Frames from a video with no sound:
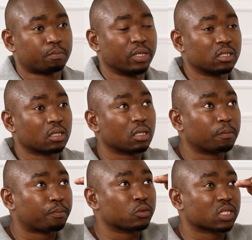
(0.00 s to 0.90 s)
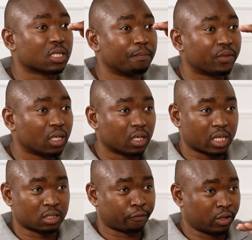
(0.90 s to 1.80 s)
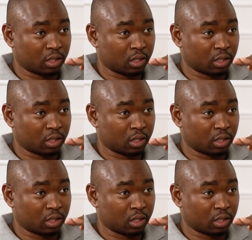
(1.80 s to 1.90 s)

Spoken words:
basically puts them there and classify